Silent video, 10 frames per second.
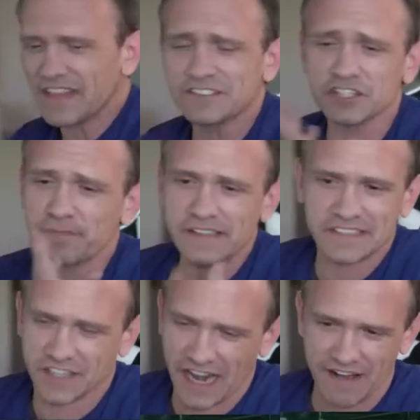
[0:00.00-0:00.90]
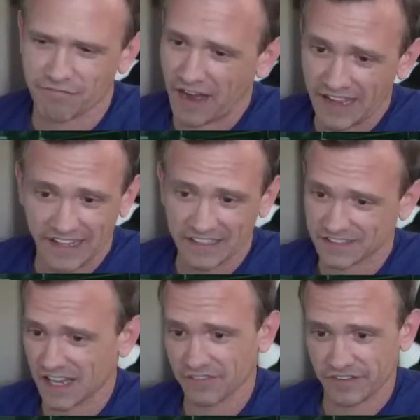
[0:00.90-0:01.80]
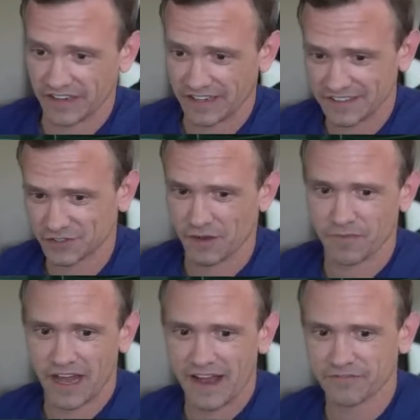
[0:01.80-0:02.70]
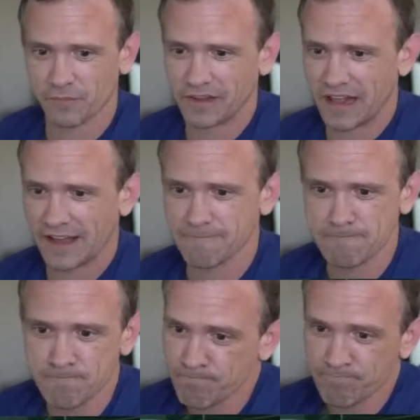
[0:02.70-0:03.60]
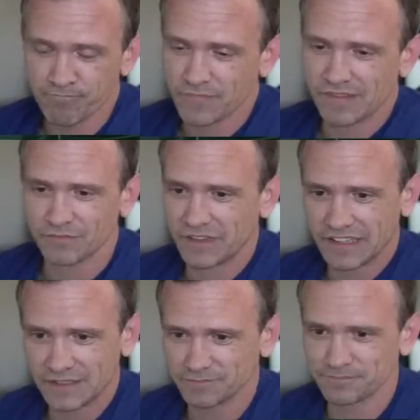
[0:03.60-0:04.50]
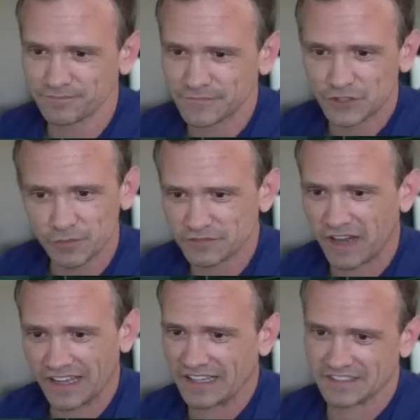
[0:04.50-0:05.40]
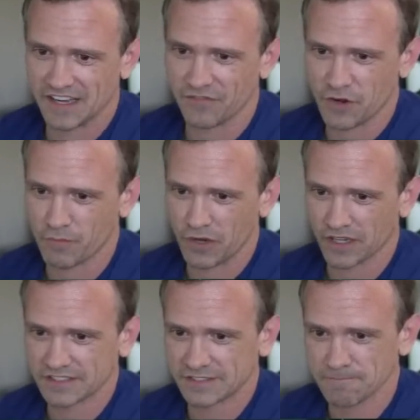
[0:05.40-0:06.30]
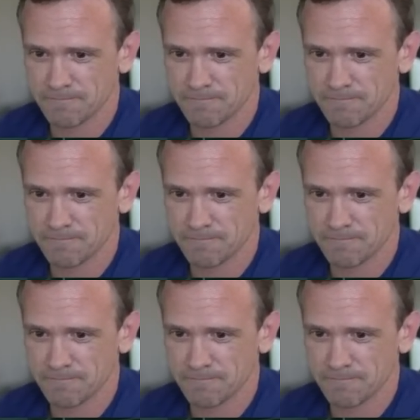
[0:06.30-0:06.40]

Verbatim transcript: just means it's gonna have Viking stuff in it. So I'm gonna have to be like, Philip, there's too much Viking stuff in your books.